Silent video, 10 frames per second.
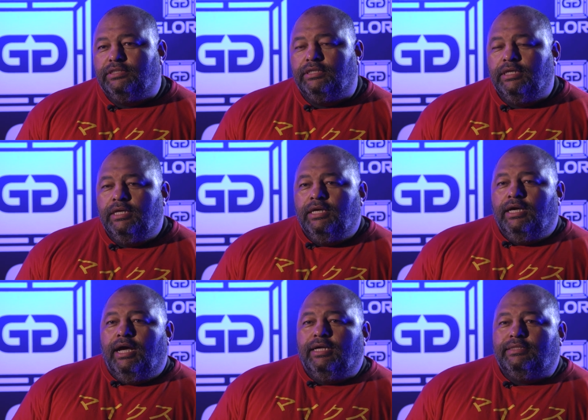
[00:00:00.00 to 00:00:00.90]
The,
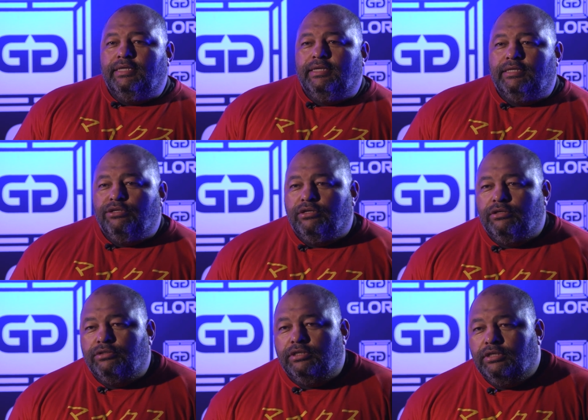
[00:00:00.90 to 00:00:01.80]
I think, you
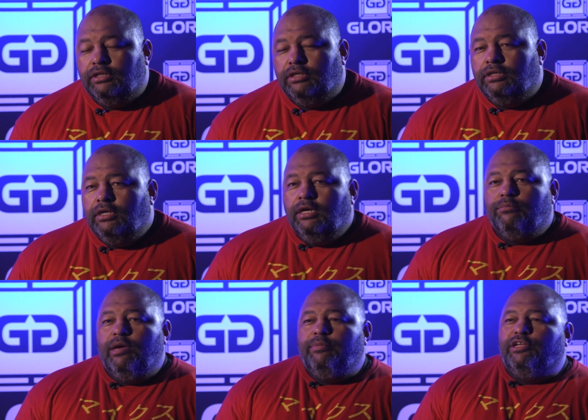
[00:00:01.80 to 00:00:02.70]
know, the
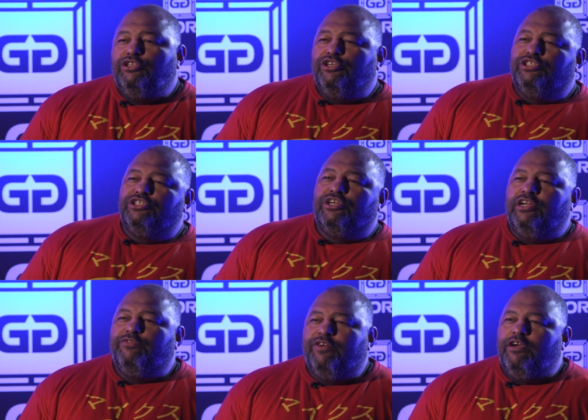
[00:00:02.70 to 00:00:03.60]
maybe the judges
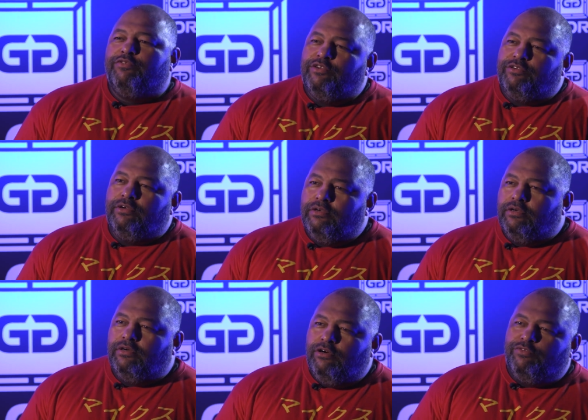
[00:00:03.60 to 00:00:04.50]
are in favor
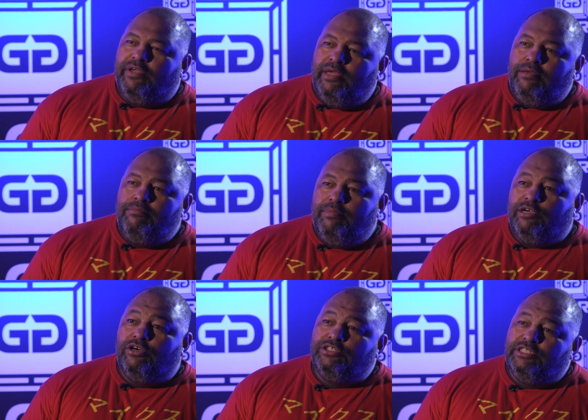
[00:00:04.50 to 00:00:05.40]
of him
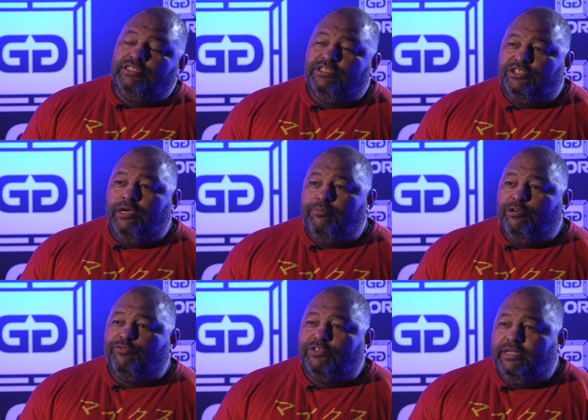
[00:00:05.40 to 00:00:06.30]
because he's the
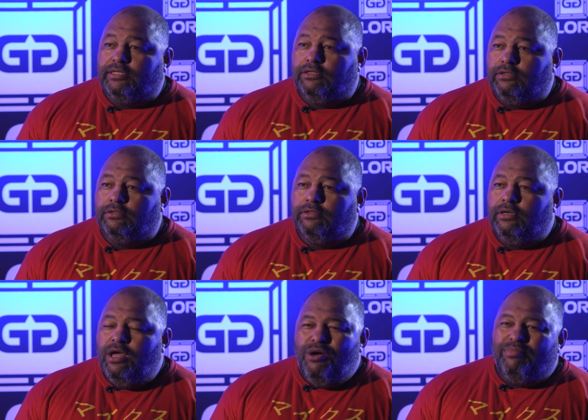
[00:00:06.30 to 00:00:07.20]
champion for that long.
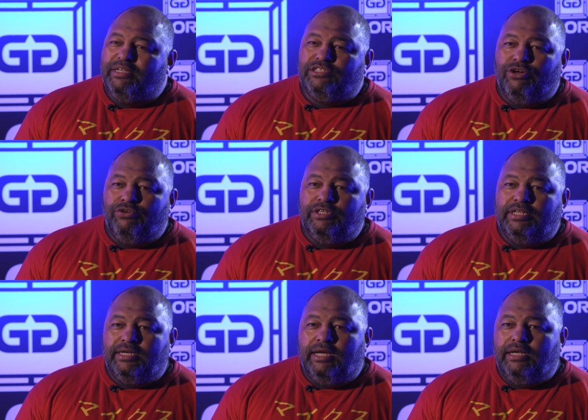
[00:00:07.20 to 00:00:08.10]
But that's the only
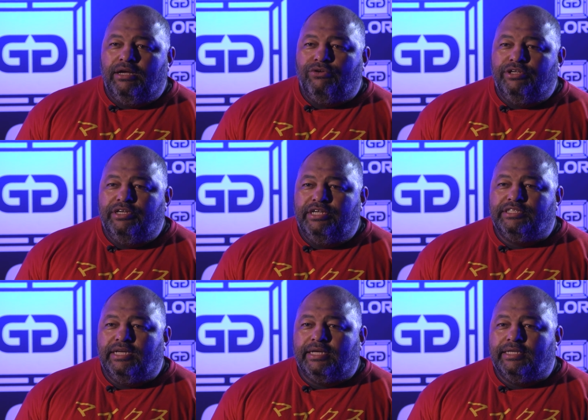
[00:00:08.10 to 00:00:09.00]
thing, I, only
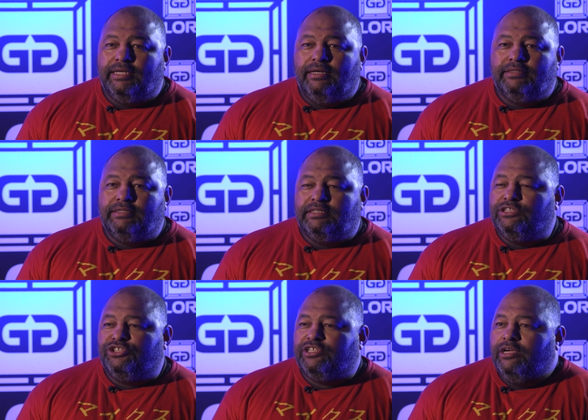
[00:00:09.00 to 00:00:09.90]
reason I can count. It's
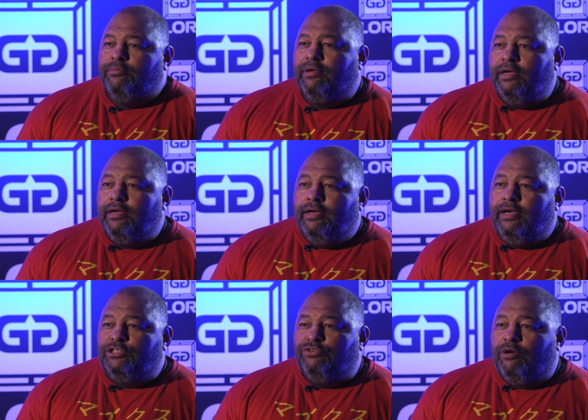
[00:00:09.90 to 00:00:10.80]
the same
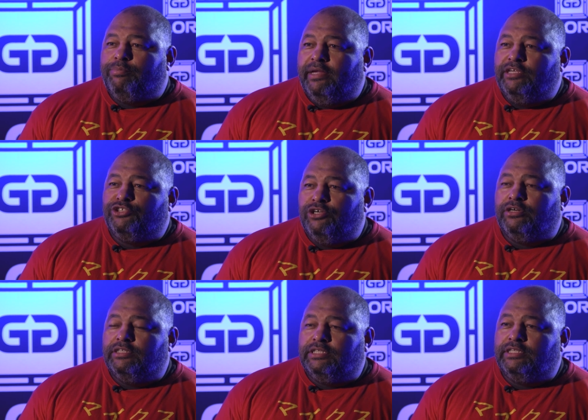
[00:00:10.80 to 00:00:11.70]
as you are playing
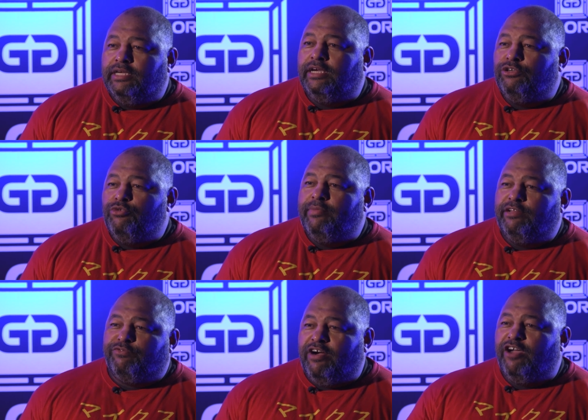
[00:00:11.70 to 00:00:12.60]
soccer. Said, yeah, you
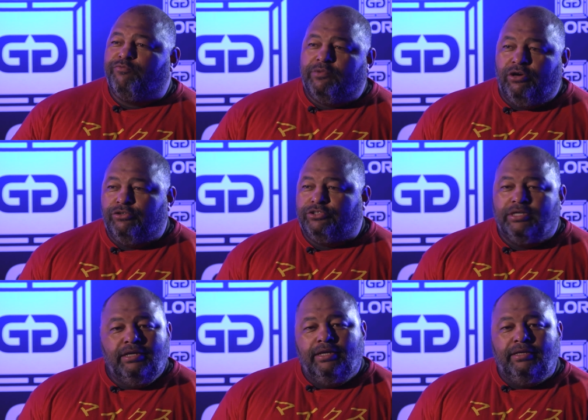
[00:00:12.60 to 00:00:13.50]
made five goals
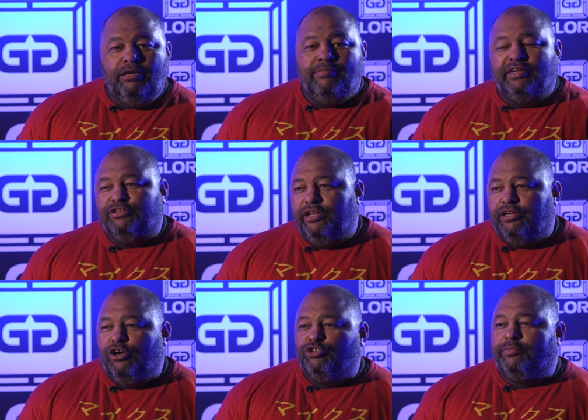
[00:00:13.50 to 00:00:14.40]
and he made three
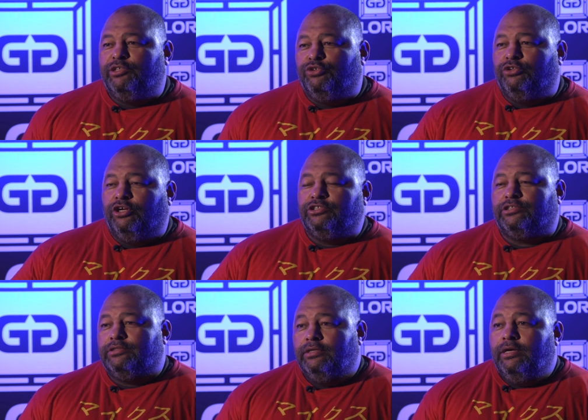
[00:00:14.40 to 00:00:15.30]
goals, but you
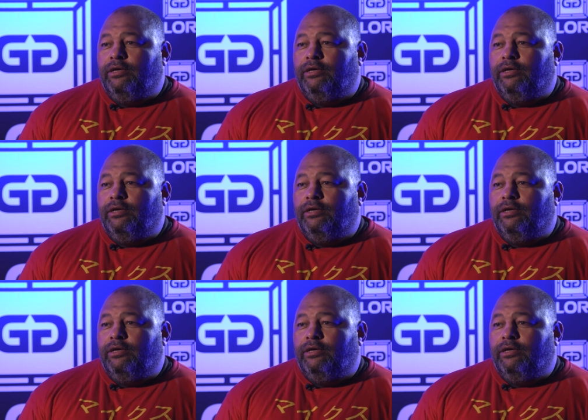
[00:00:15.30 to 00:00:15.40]
lost